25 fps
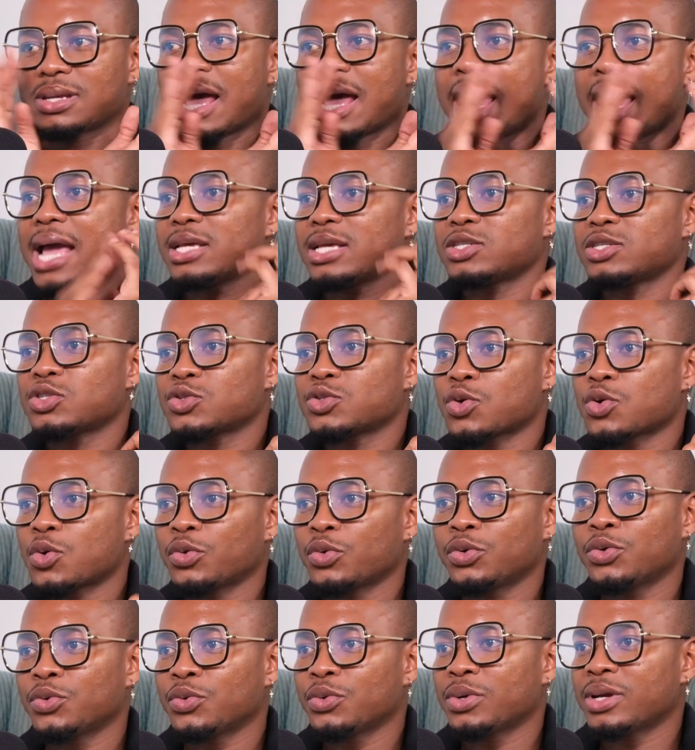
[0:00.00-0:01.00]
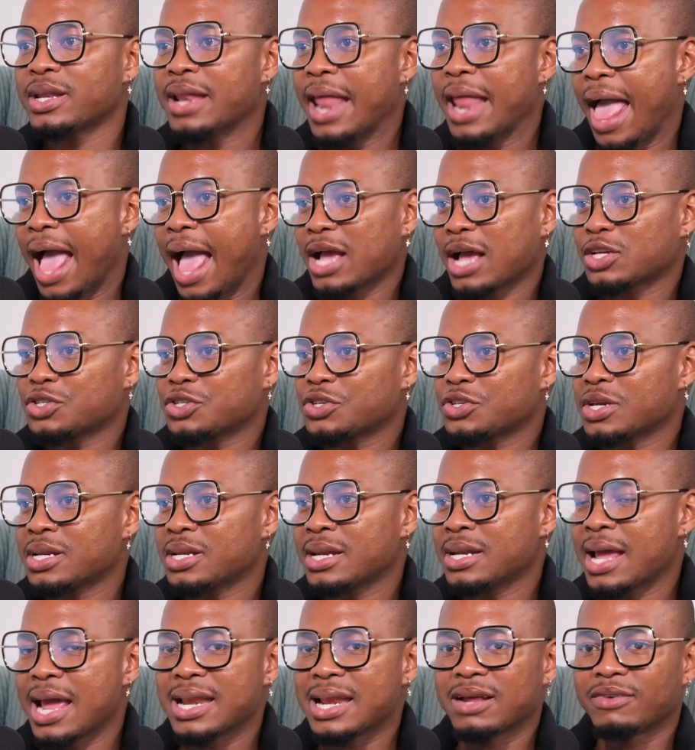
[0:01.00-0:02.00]
I saw you in action
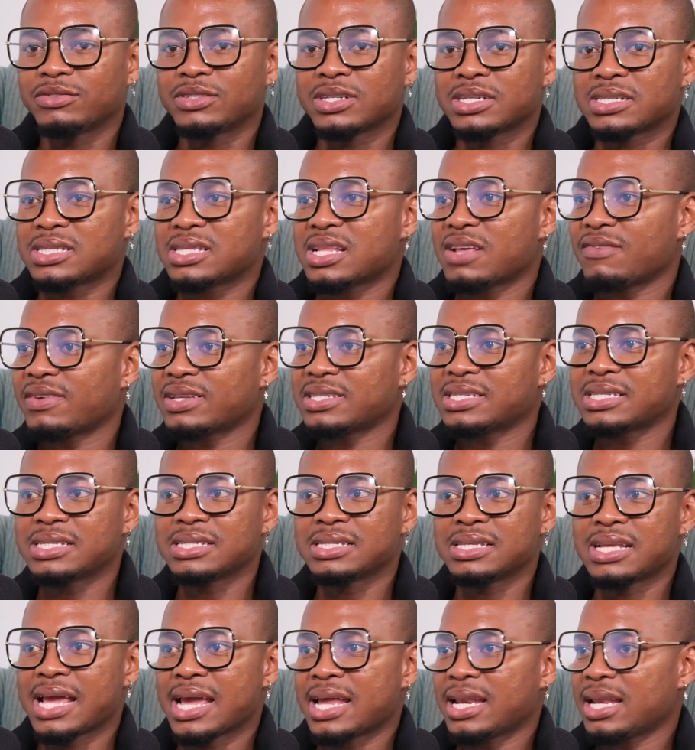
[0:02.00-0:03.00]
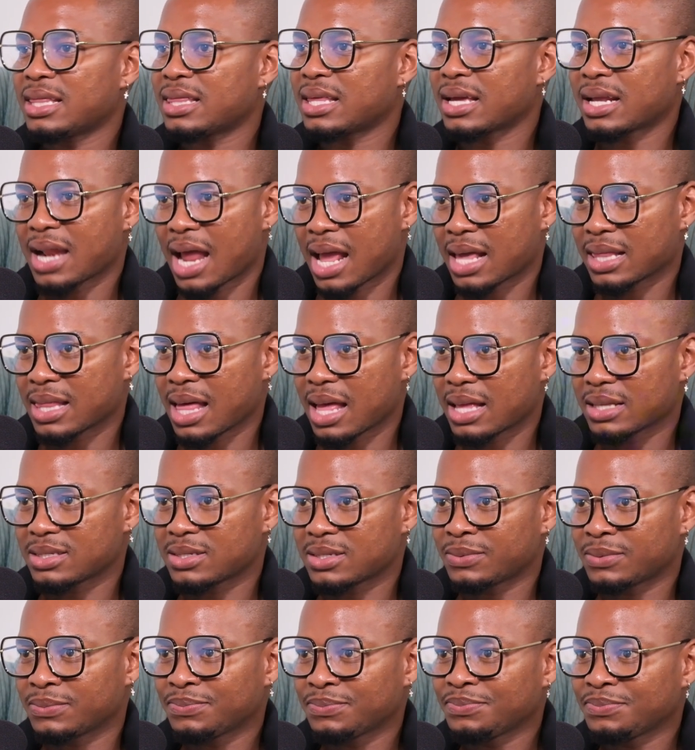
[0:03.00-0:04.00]
and I've just never seen anything like that.
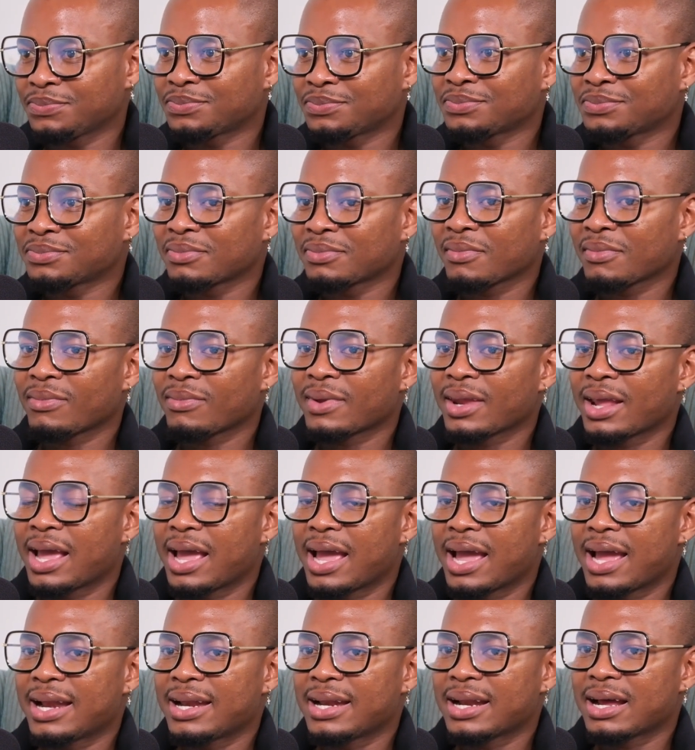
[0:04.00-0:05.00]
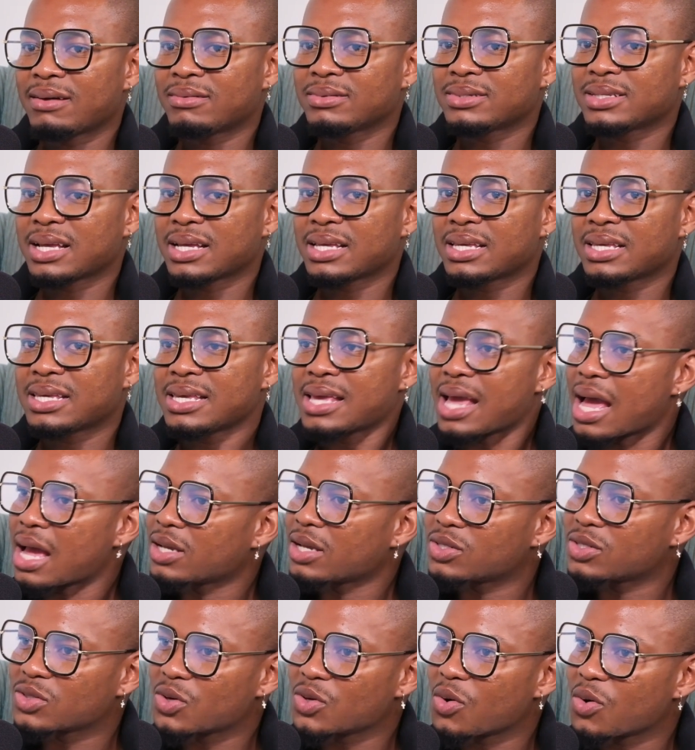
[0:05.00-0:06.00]
And I was like, yeah,
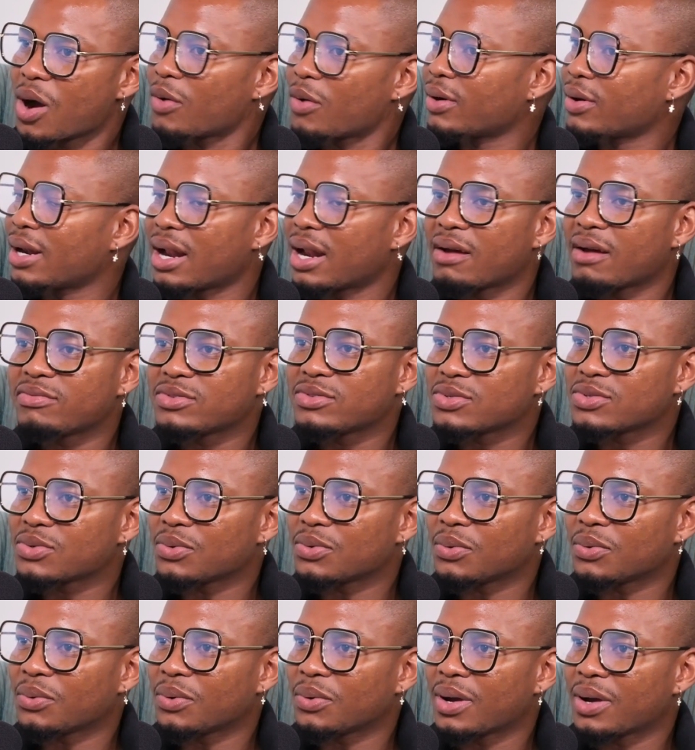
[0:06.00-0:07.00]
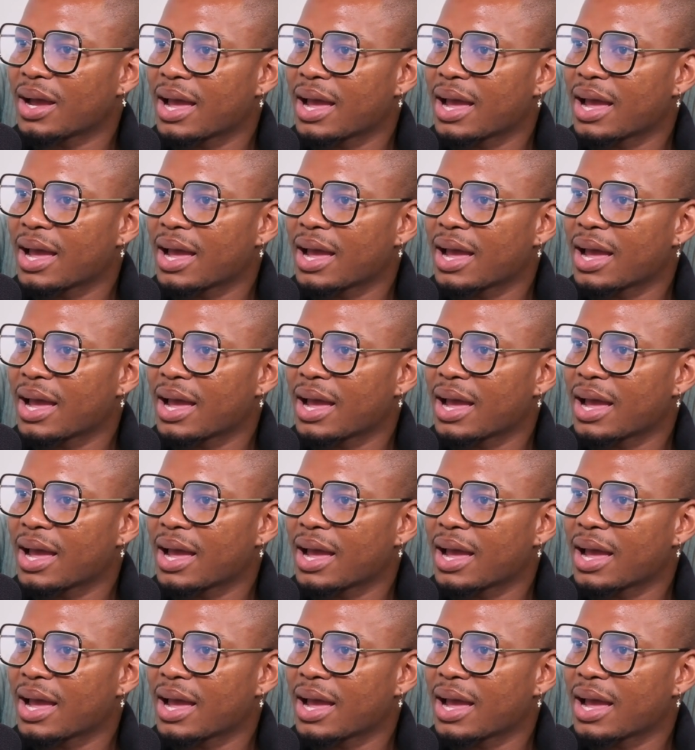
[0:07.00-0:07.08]
sure, I would love to.